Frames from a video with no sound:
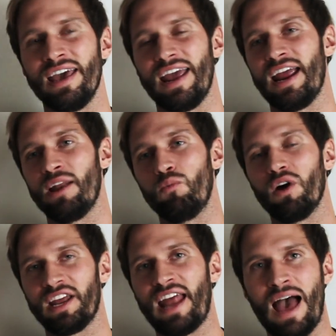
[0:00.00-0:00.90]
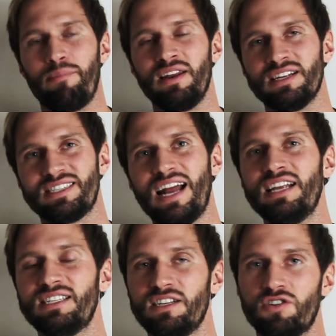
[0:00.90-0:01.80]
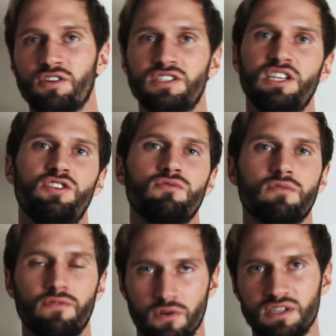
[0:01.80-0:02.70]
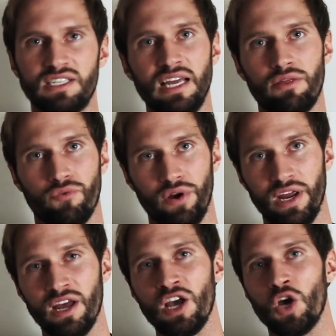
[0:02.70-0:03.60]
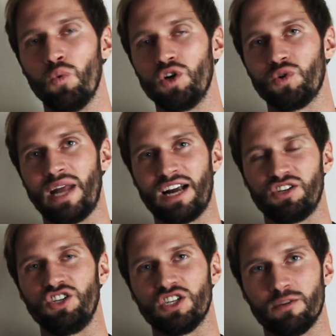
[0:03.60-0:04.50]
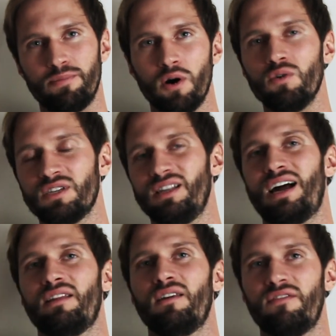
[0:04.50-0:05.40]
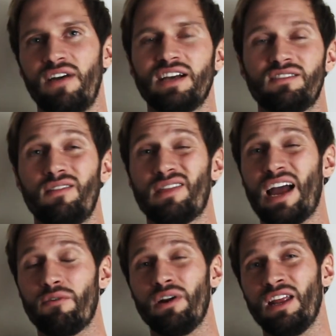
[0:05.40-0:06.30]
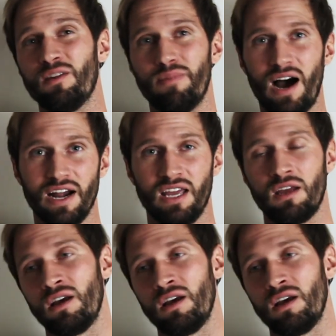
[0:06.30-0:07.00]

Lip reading: And what can happen instead is it turns into reverse T3, which would actually just oppose a lot of the effects of the thyroid in the body.